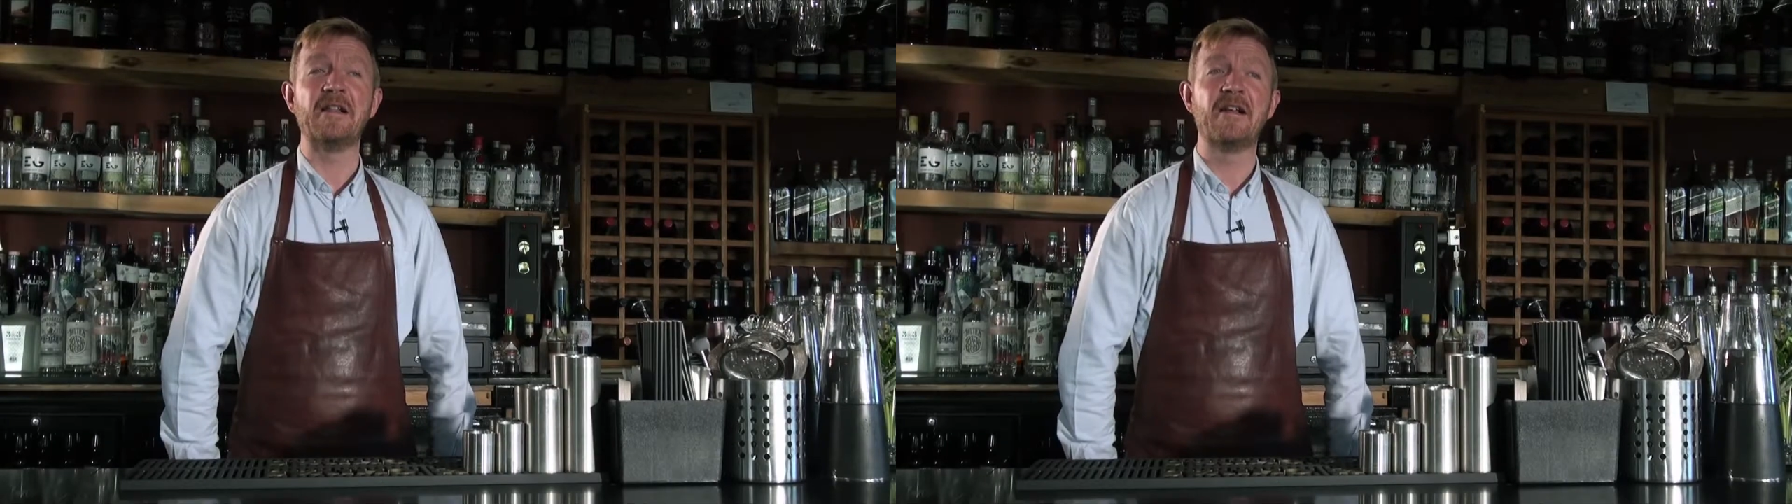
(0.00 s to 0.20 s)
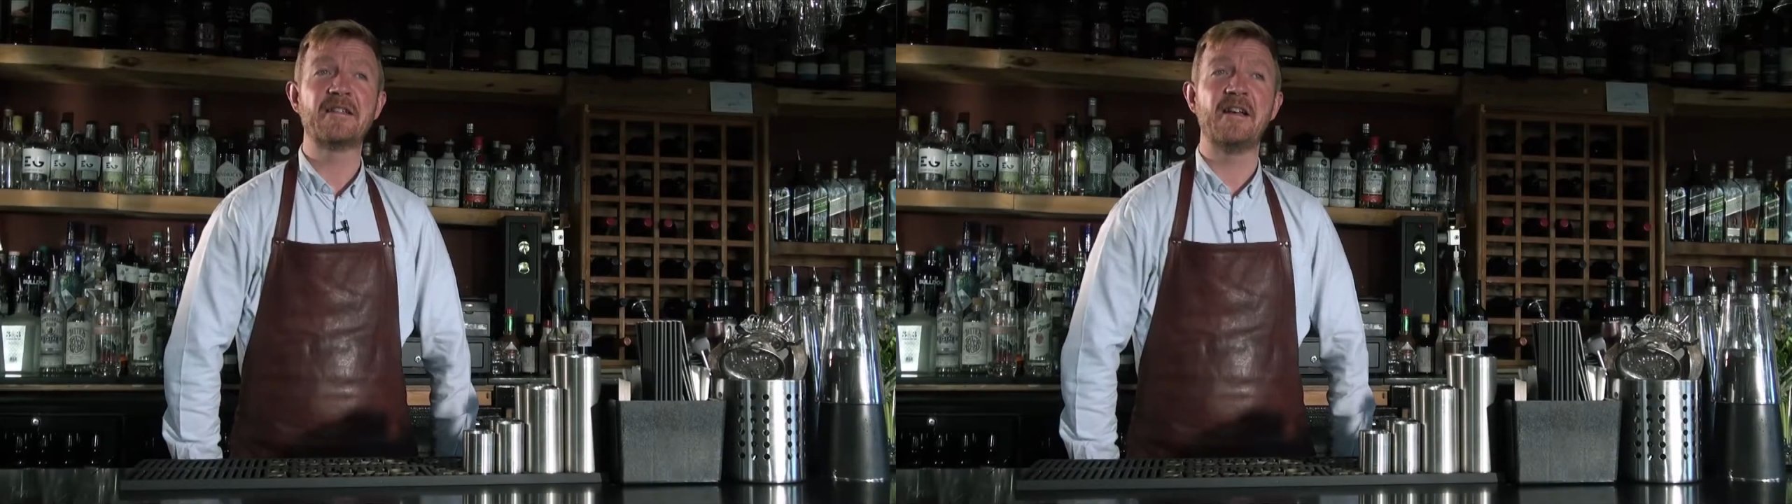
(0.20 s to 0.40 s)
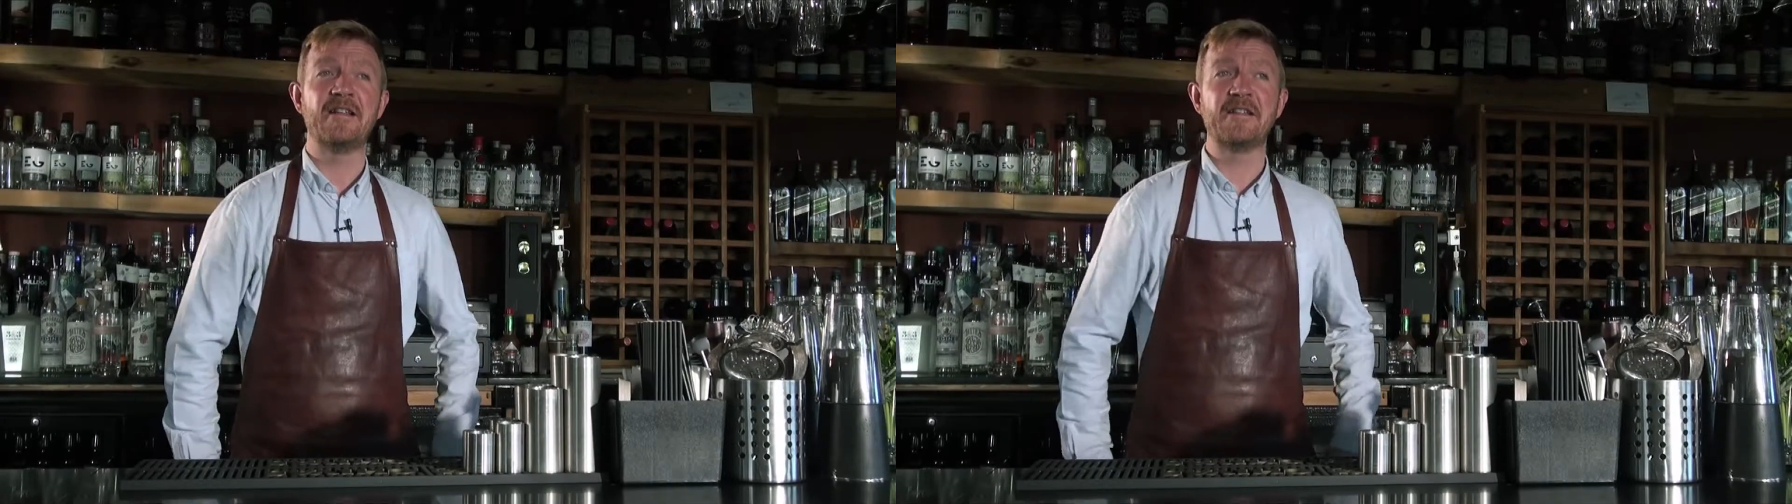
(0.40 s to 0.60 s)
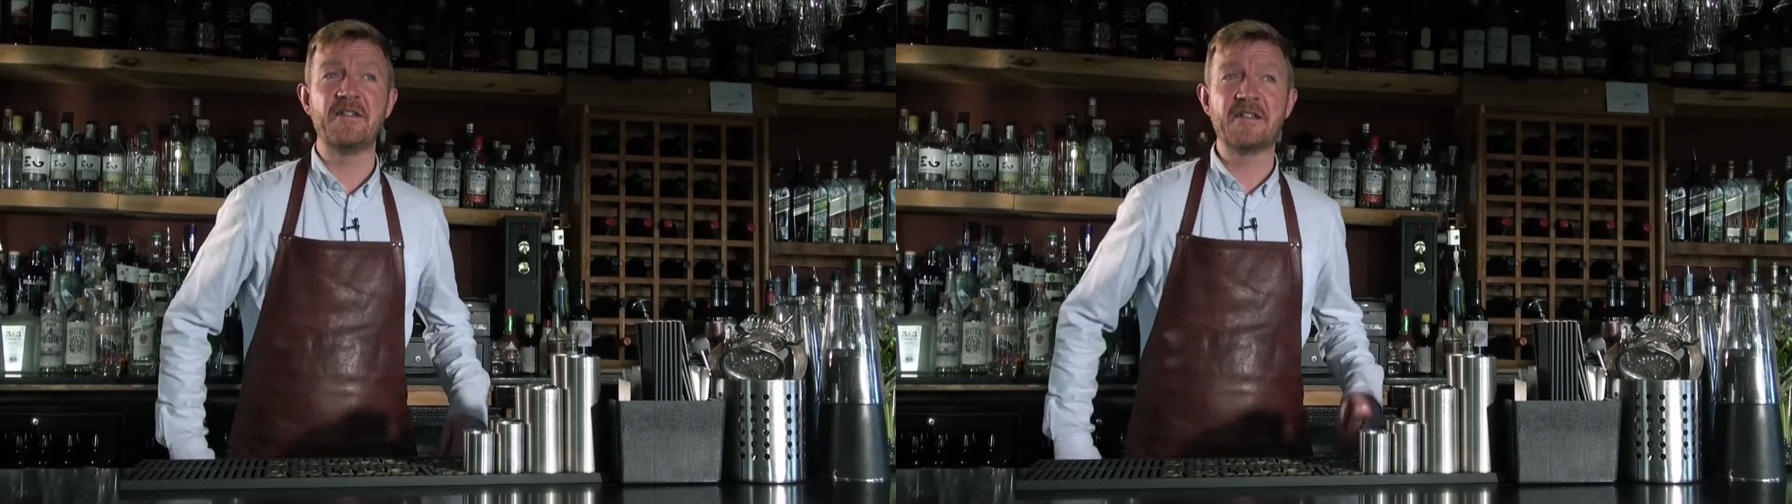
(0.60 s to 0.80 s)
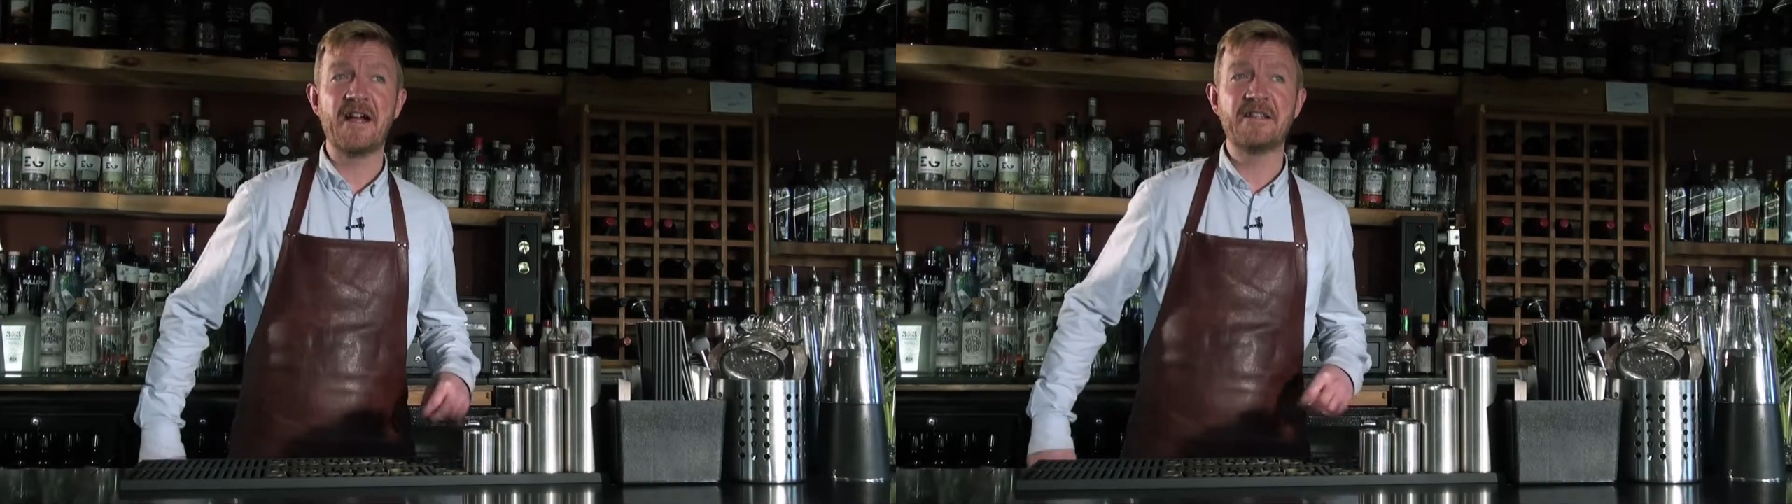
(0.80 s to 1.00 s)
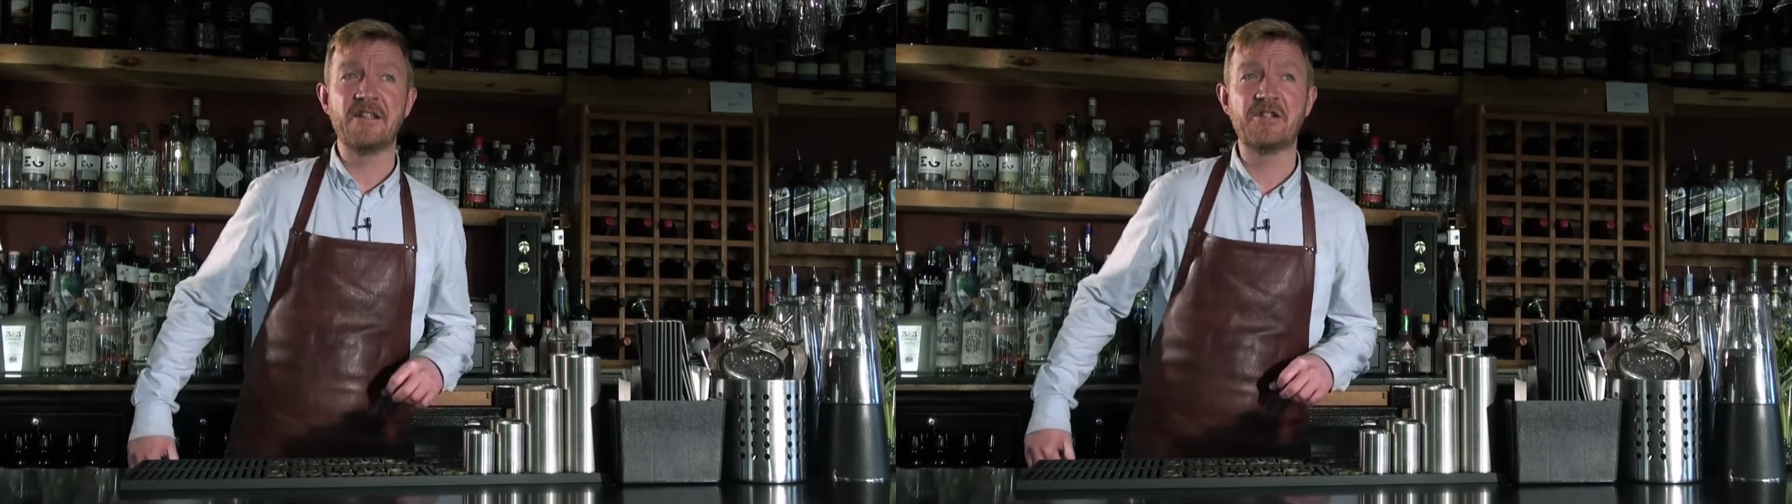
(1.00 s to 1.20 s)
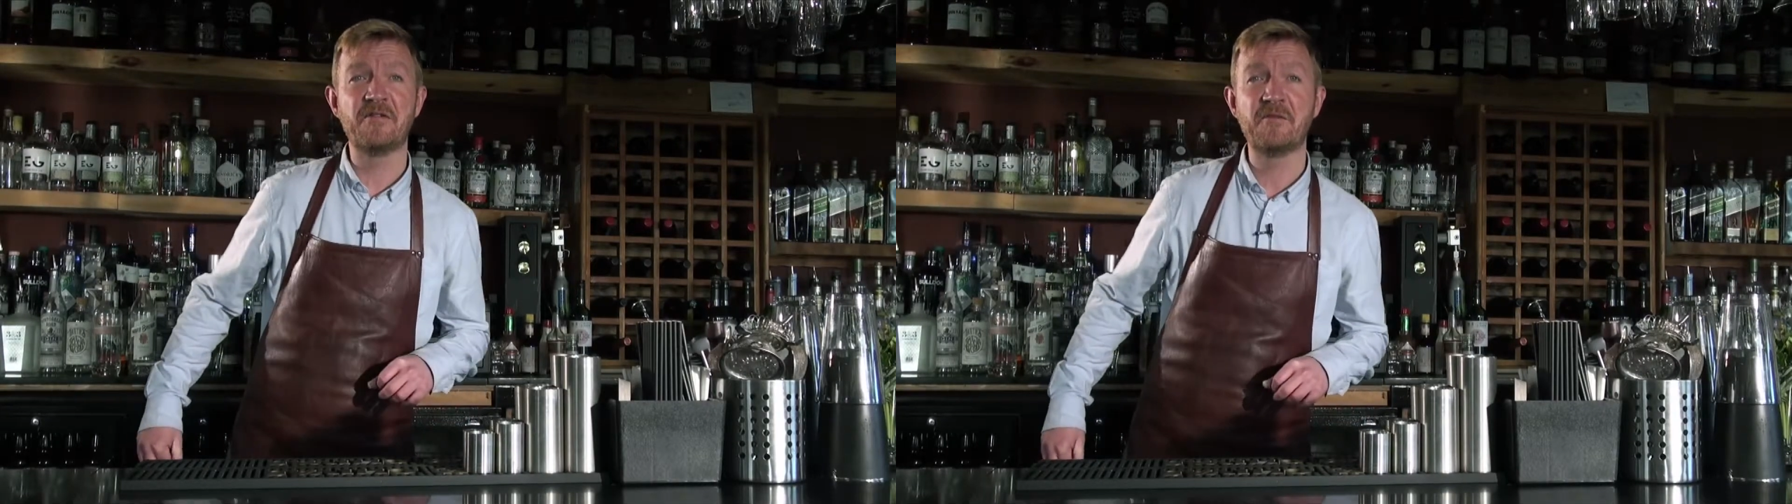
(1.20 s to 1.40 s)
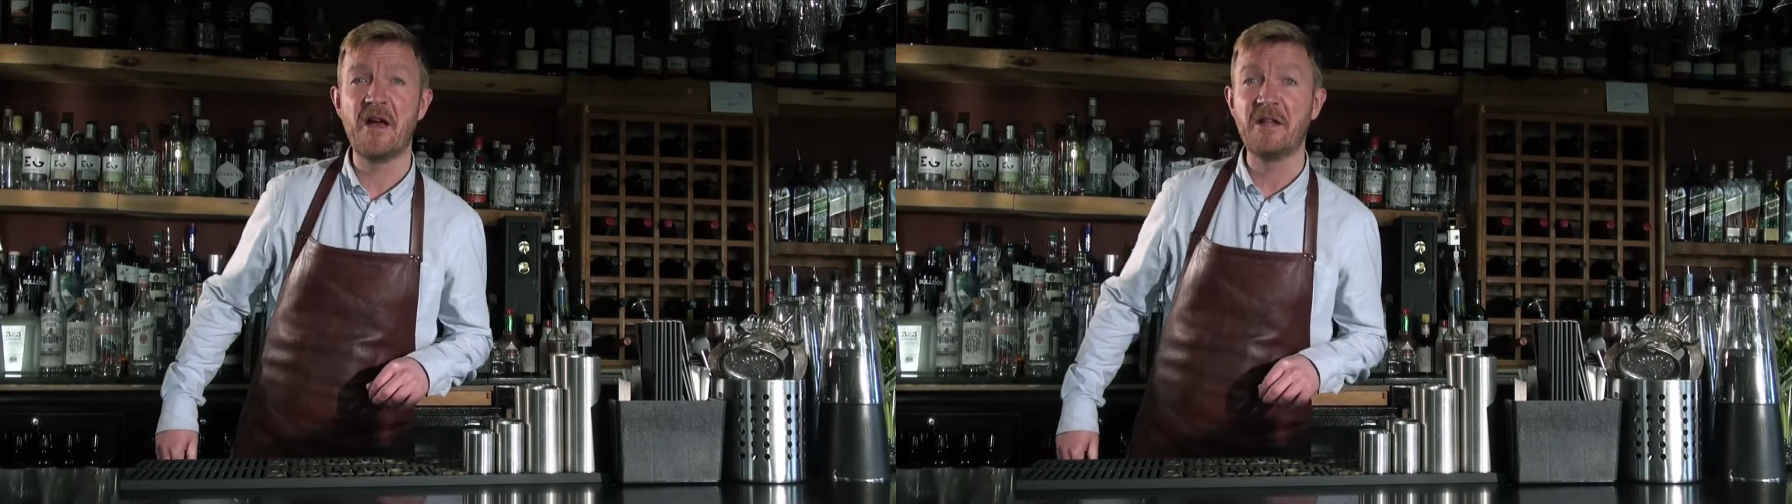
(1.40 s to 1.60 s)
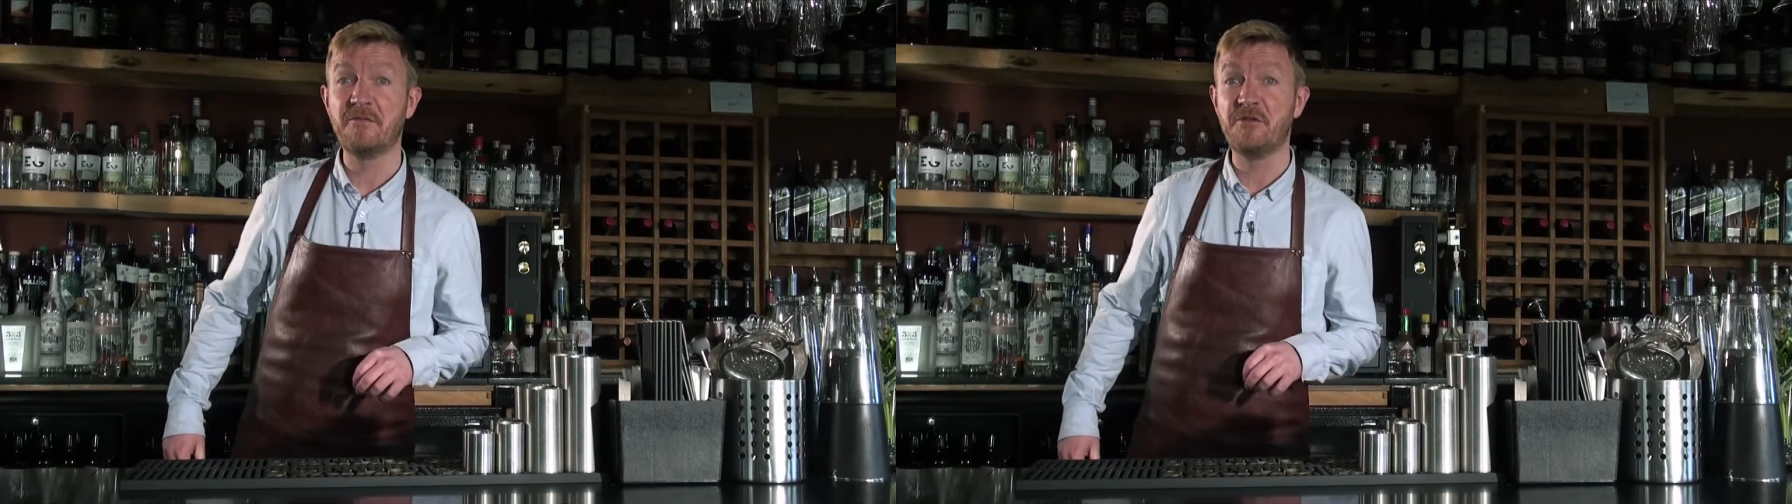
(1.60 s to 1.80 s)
Lussa is a fantastic gin from the Isle of